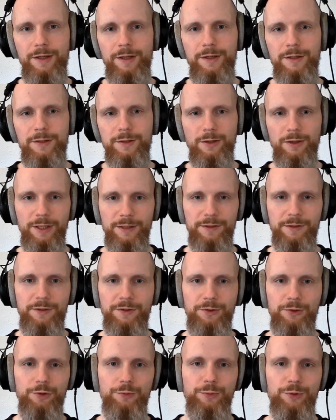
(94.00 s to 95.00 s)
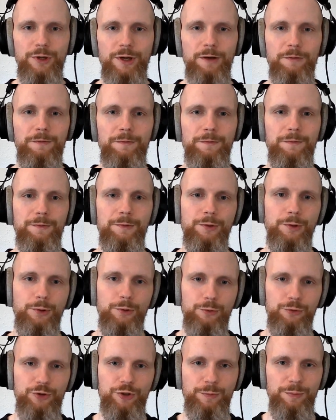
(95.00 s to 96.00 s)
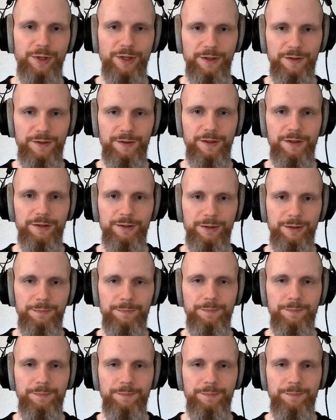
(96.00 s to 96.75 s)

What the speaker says: So let's assume you have no GPS signal.